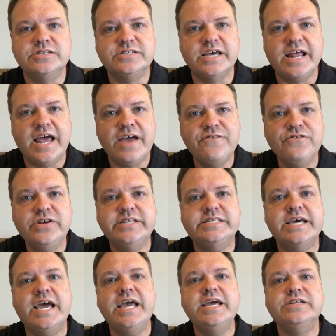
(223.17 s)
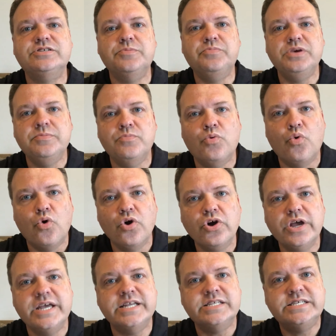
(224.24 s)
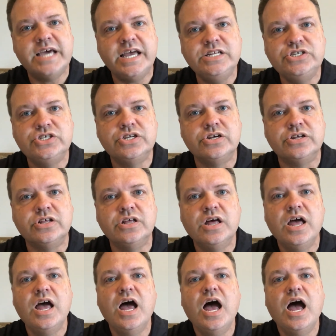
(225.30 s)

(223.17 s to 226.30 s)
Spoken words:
that every day to be more intentional